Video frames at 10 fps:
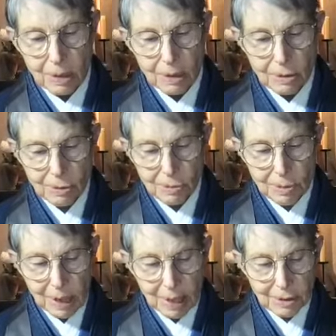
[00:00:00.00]
the true
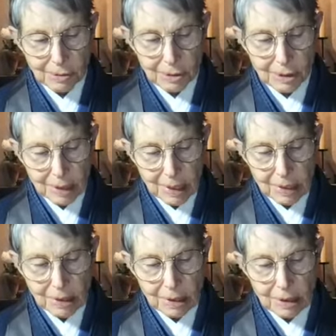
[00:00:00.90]
natural
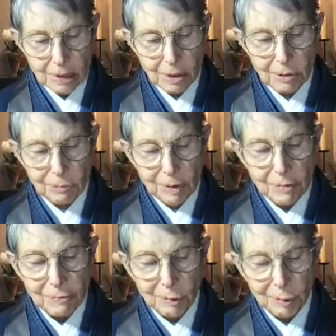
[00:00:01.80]
state is the
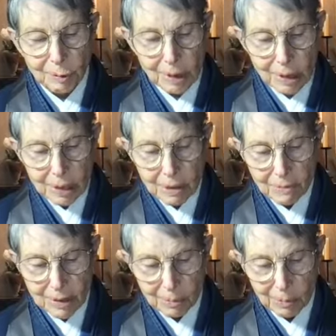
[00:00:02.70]
threefold
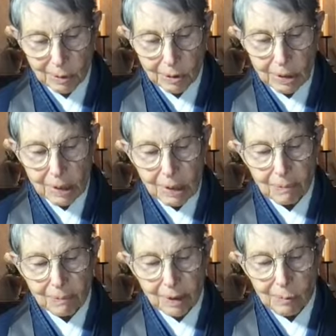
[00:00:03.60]
indivisible
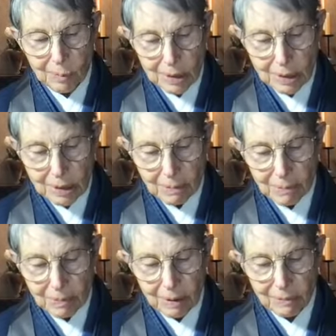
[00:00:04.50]

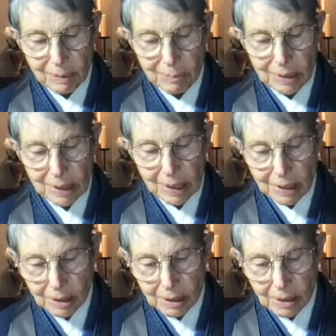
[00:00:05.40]
wisdom of empty
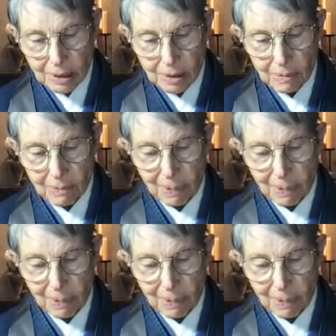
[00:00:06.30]
essence,